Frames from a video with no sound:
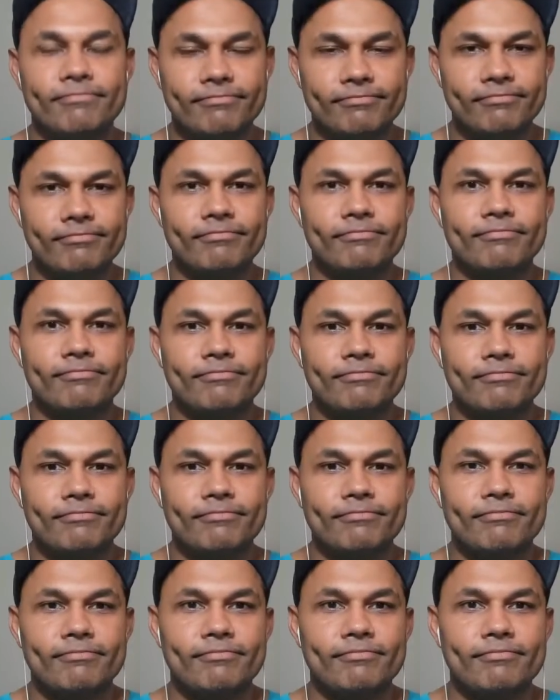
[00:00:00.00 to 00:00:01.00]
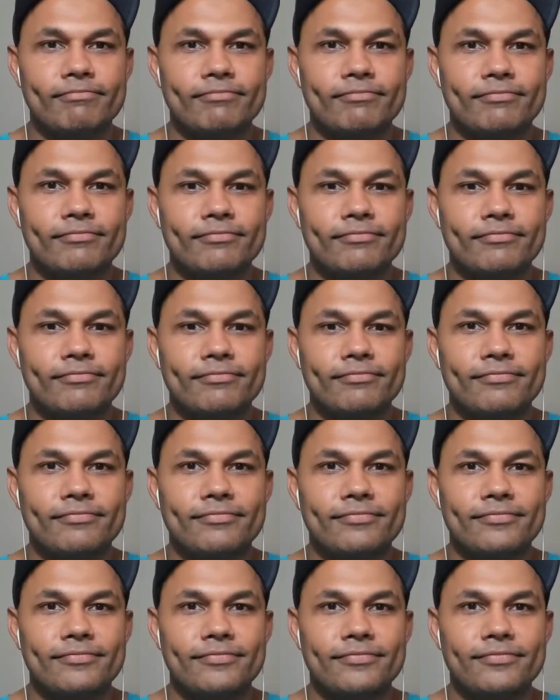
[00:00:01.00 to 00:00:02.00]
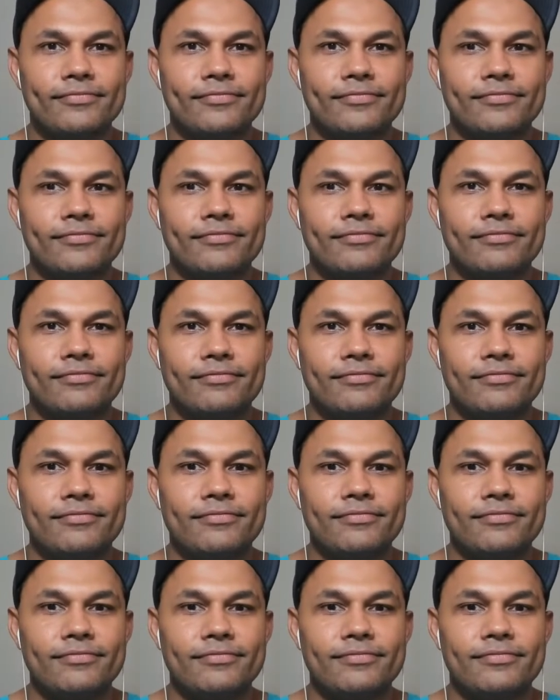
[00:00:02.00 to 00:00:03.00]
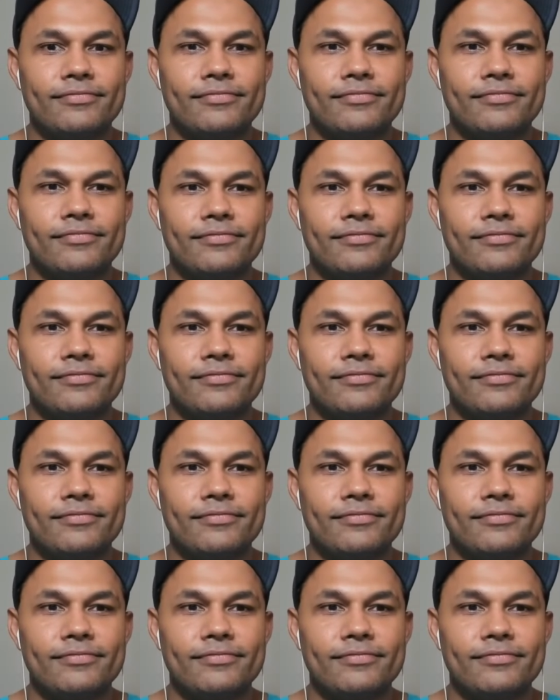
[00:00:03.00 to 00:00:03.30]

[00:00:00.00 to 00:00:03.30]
(silent)